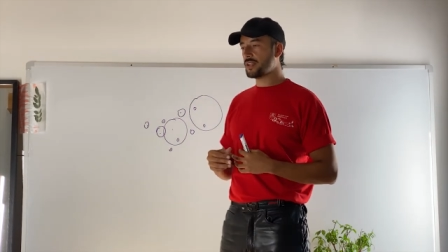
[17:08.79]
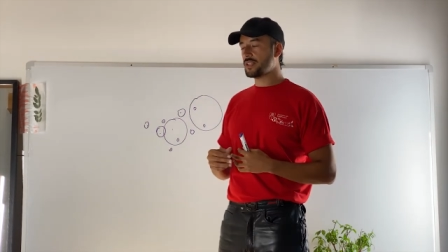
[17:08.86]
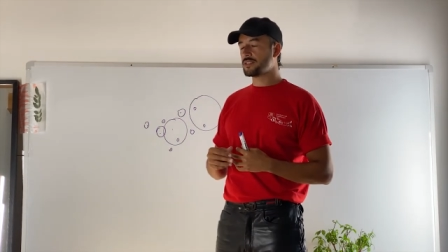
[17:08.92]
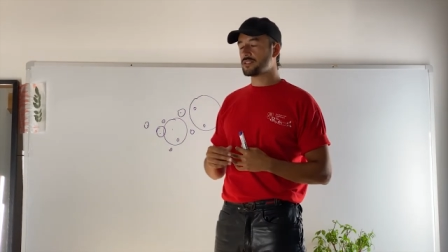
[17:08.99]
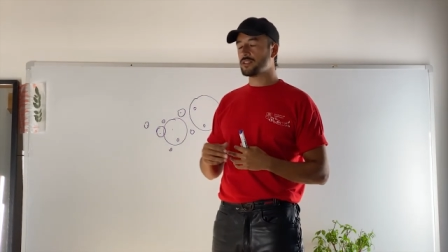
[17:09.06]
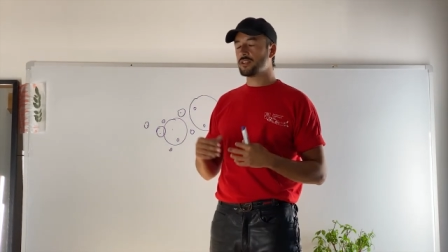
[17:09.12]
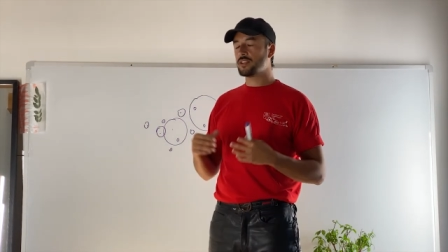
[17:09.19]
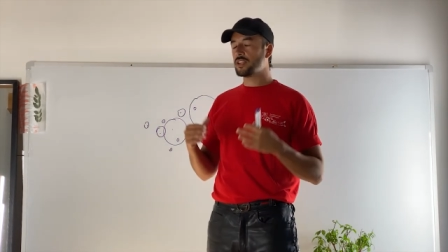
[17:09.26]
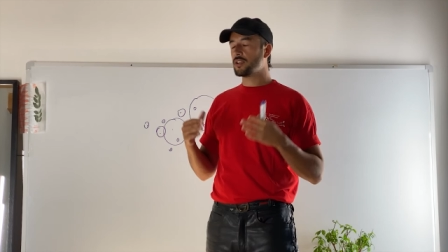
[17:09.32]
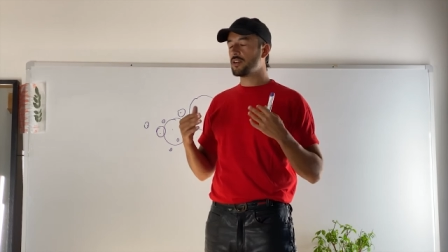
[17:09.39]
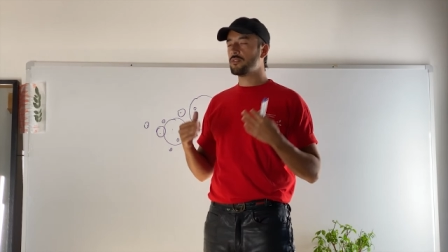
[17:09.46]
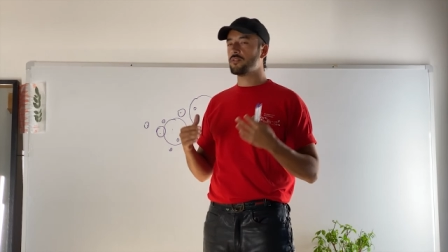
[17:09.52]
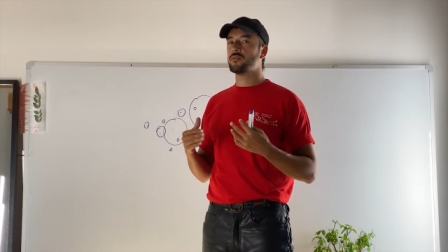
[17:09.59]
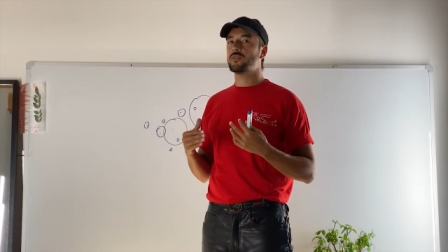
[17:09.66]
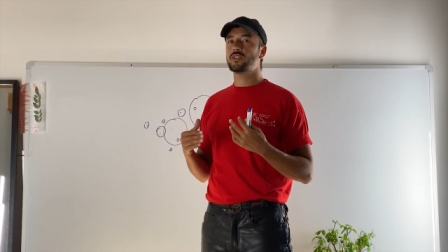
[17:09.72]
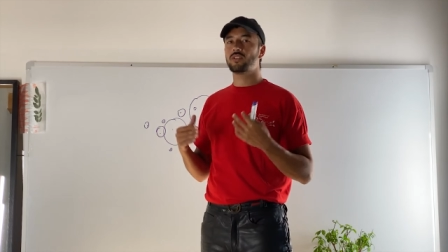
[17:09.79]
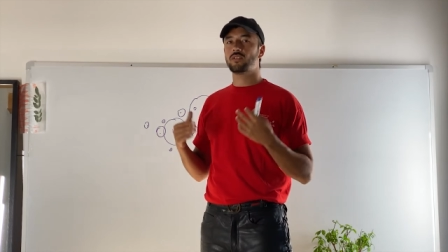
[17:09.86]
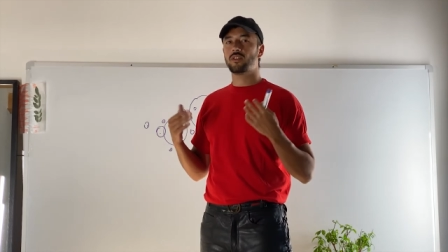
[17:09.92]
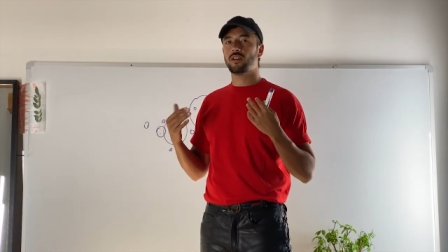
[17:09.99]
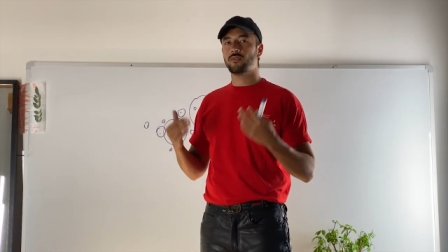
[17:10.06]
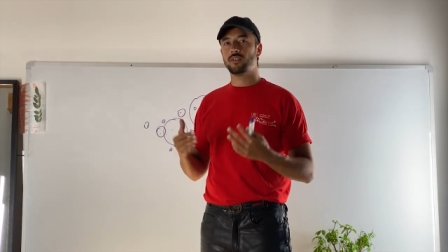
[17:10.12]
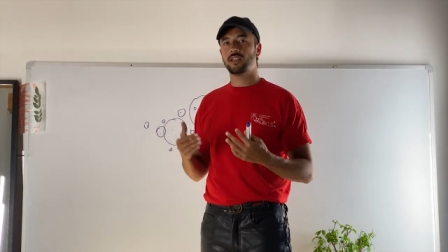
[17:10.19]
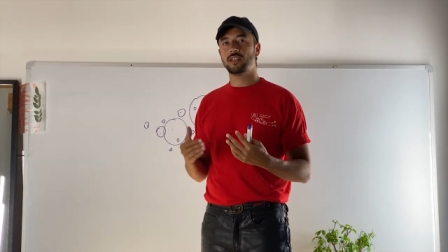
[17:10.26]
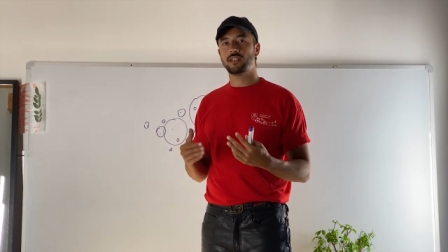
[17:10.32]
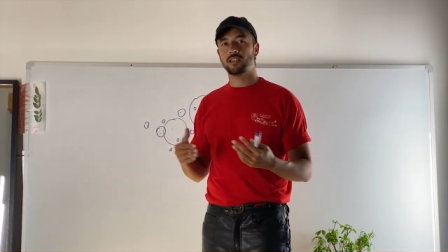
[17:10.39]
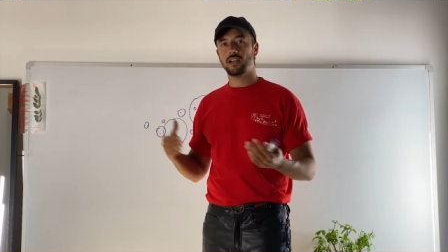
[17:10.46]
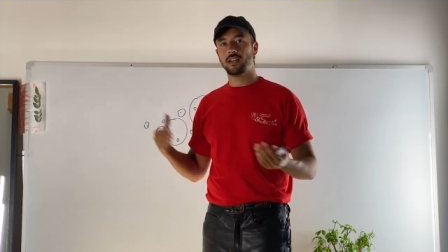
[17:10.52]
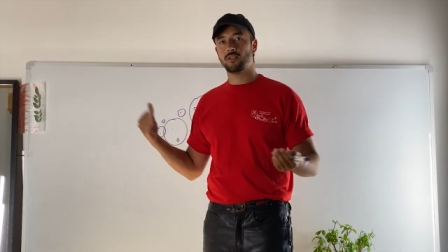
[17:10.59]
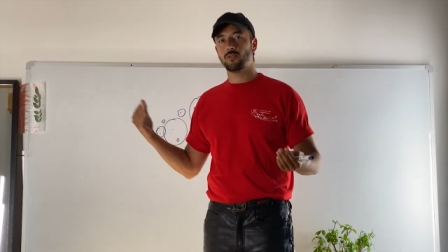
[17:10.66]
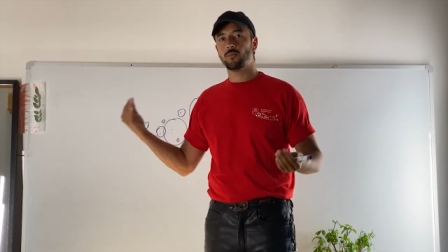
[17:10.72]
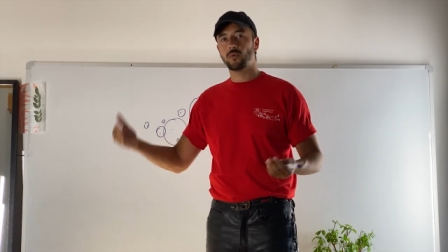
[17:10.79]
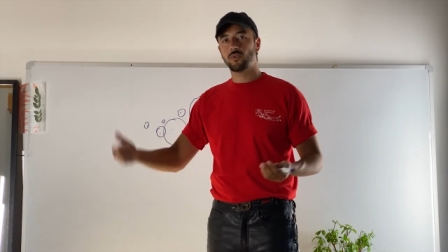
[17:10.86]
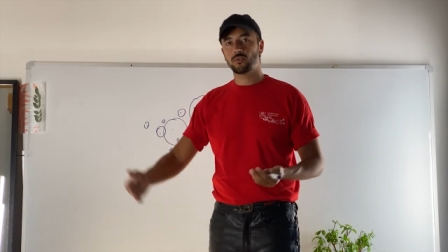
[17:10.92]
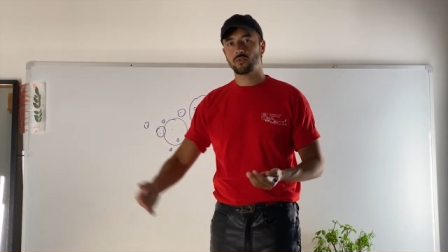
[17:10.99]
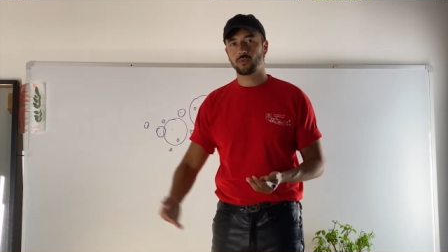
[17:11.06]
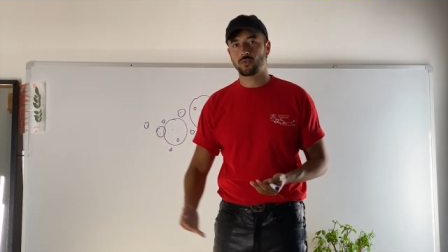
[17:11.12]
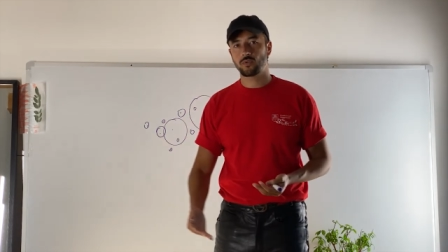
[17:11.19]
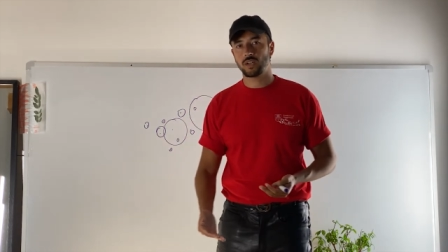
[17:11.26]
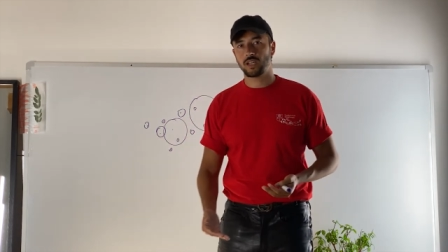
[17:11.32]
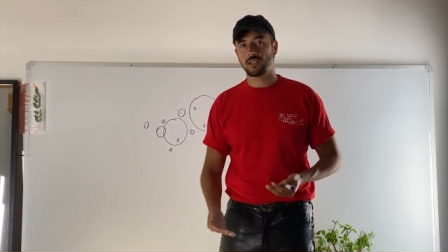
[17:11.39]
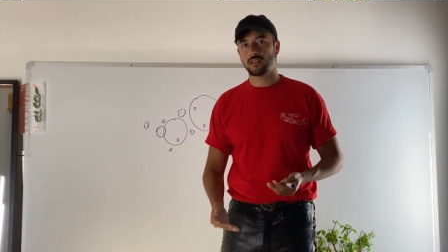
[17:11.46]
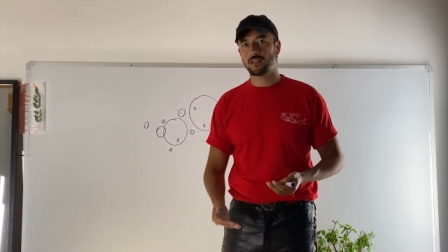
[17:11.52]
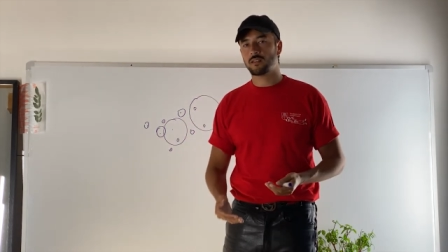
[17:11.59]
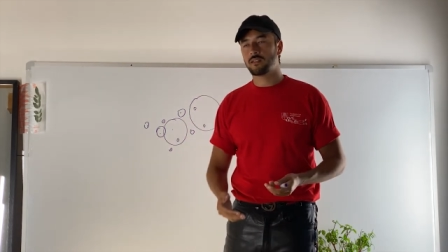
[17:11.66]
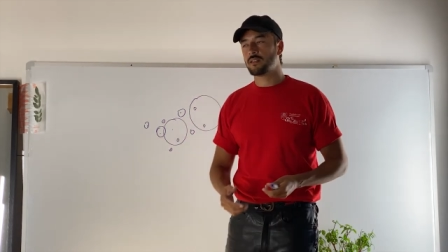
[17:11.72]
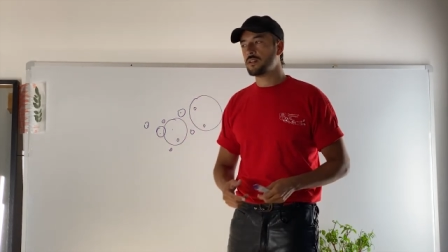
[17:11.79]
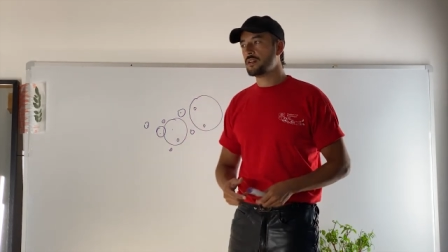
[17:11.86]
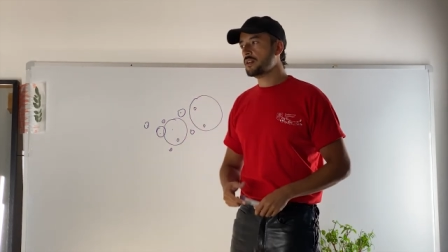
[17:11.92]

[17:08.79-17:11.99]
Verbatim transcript: and suddenly you have a vision you have an idea and you want to create it